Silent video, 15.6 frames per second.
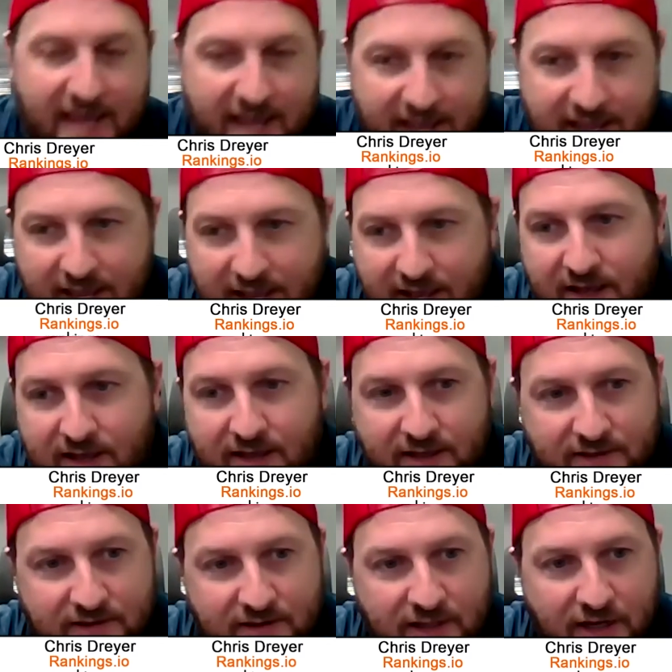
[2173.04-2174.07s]
a uh,
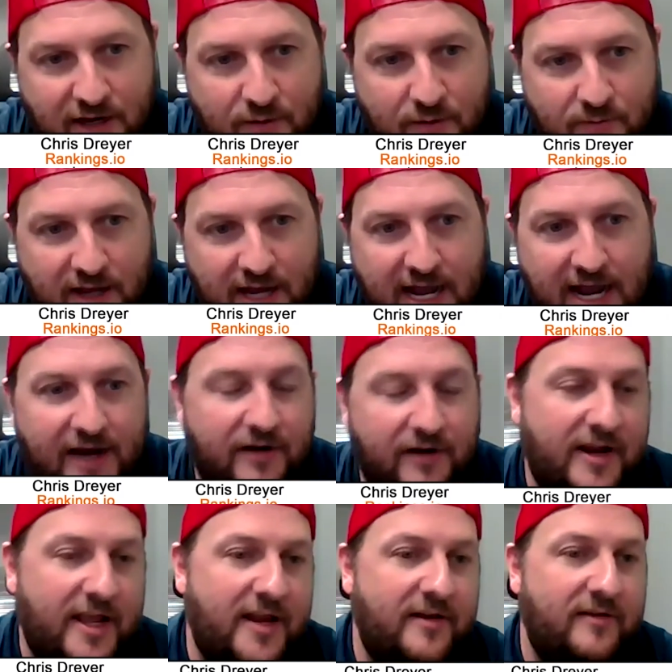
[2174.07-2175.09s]
you know a higher
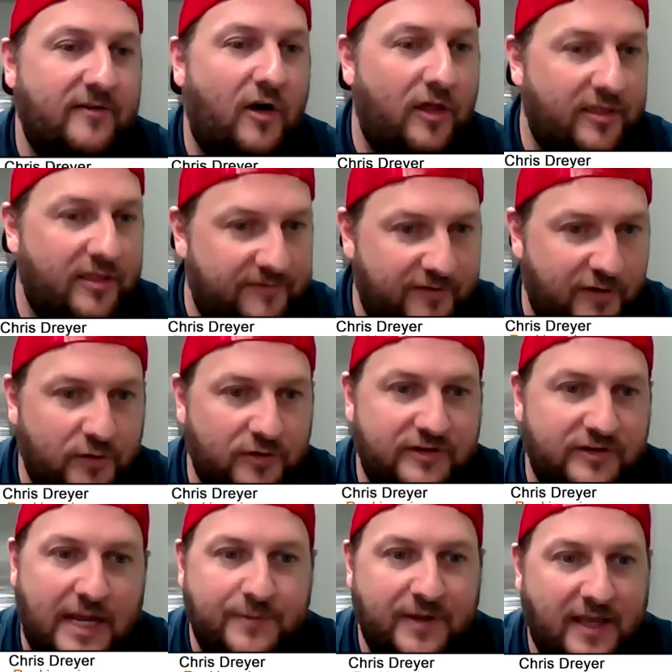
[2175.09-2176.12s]
end on the phone
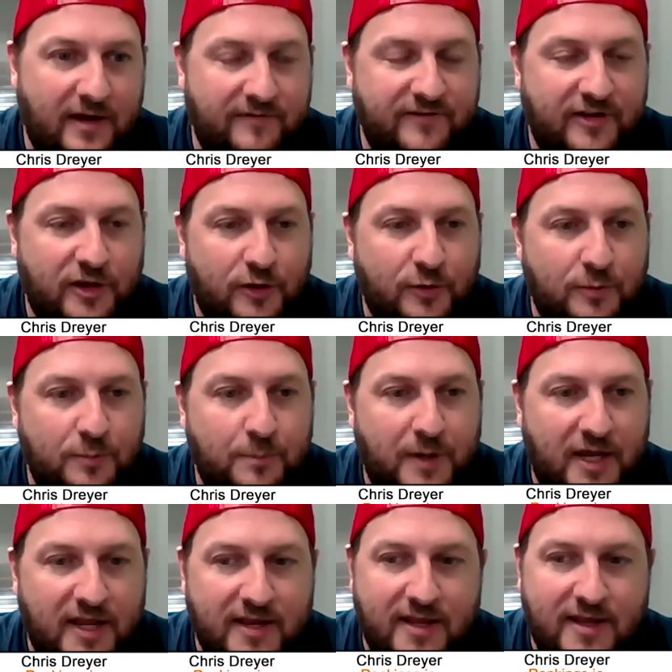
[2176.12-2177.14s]
type of interview.
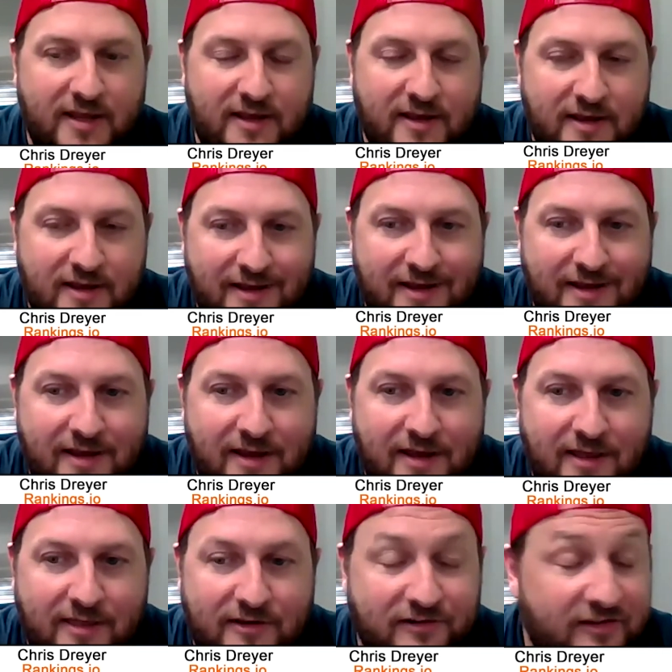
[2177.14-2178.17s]
But
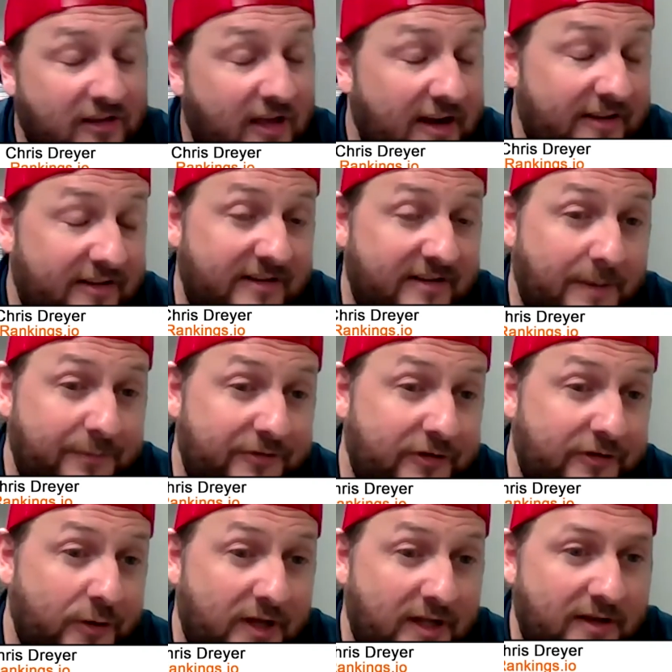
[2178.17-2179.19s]
there's a lot of steps
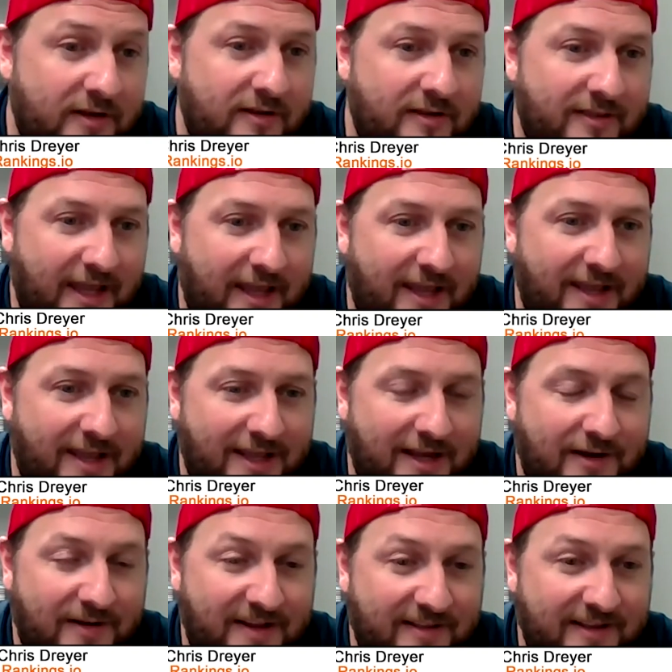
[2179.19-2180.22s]
to it. The you
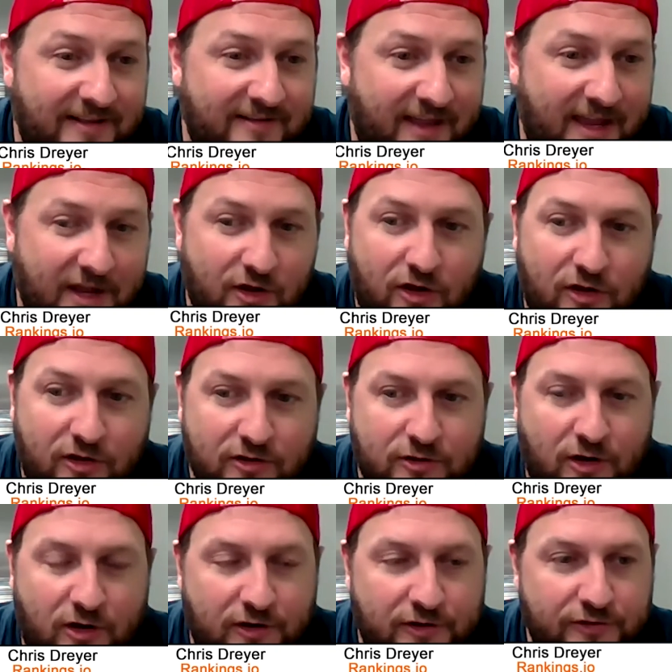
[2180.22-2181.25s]
know it, it's like call,
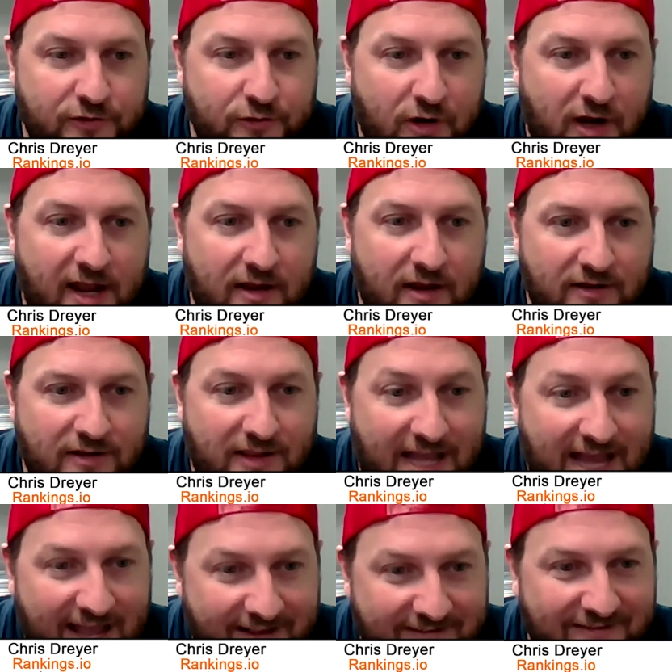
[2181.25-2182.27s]
crawling through gra-
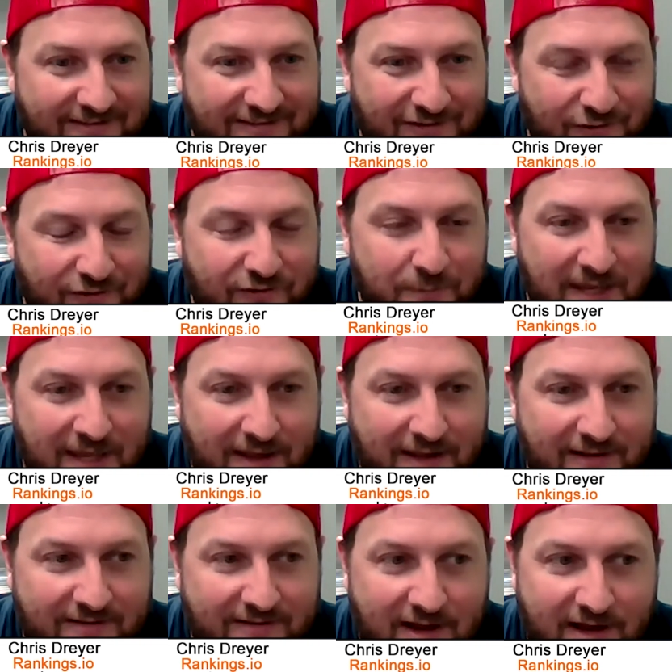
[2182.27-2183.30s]
glass, so to speak.
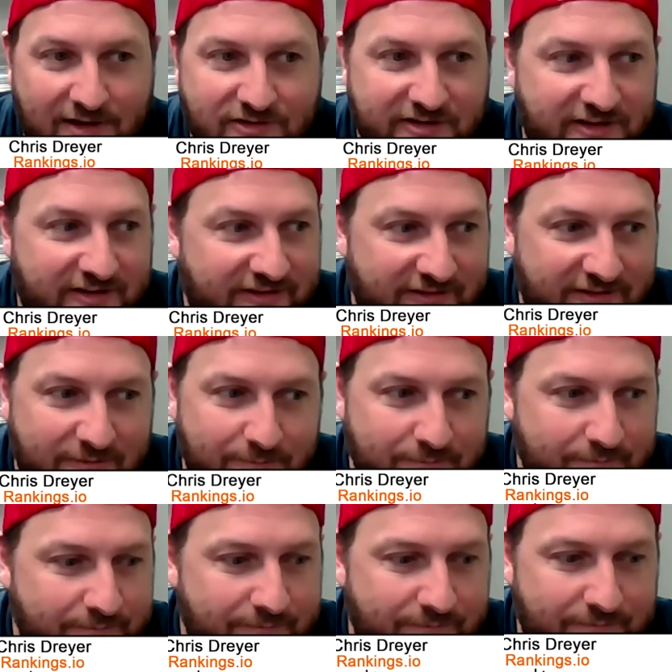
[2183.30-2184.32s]
It's not just
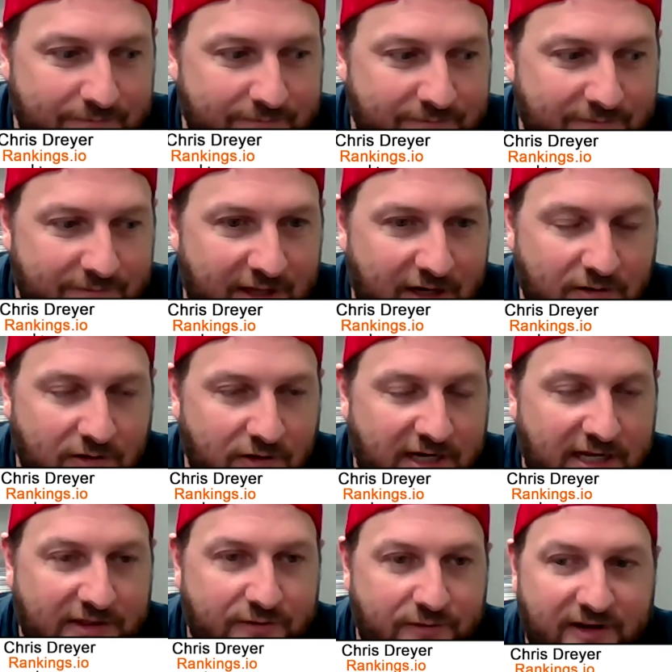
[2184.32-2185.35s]
you know
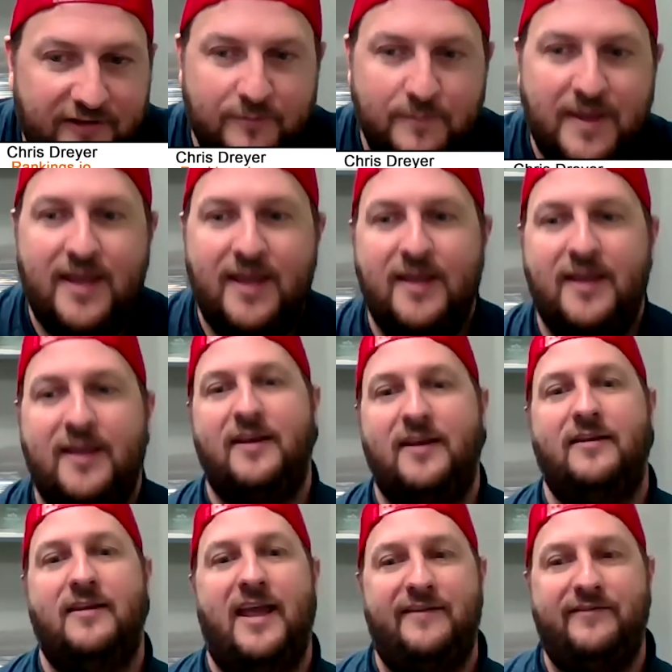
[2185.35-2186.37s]
looking at the resume and
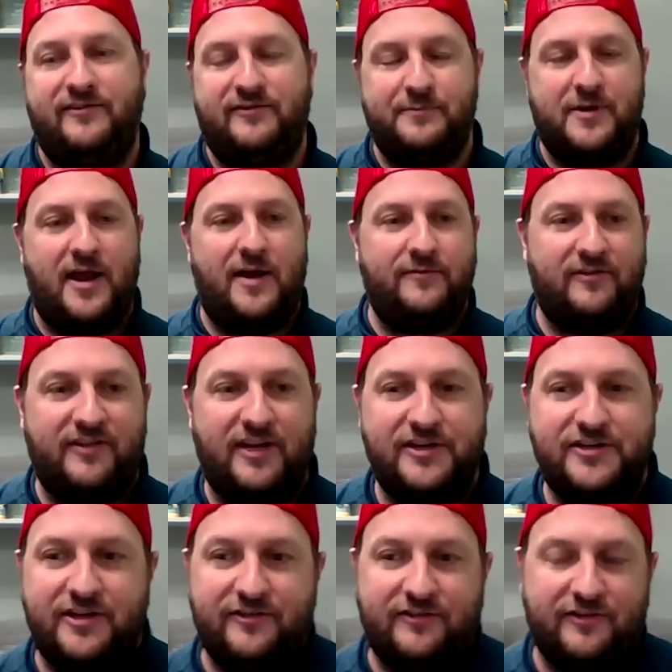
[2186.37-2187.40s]
having some
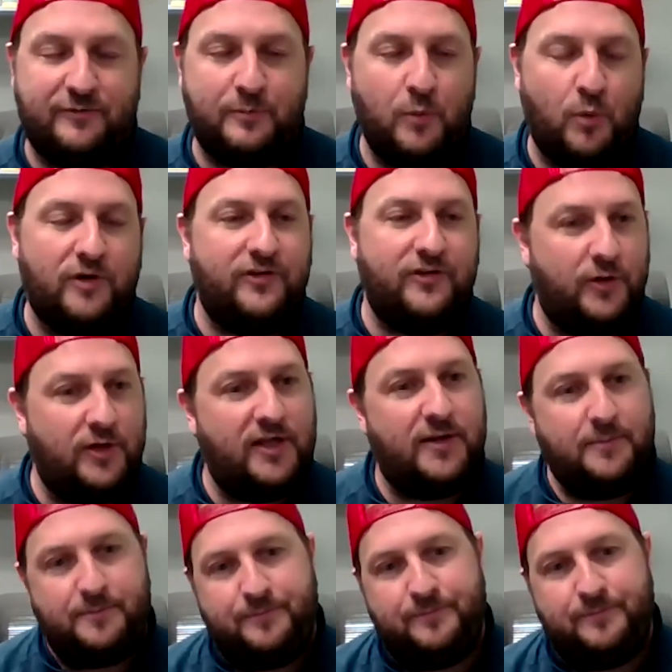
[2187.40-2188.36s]
conversations. There's more to it.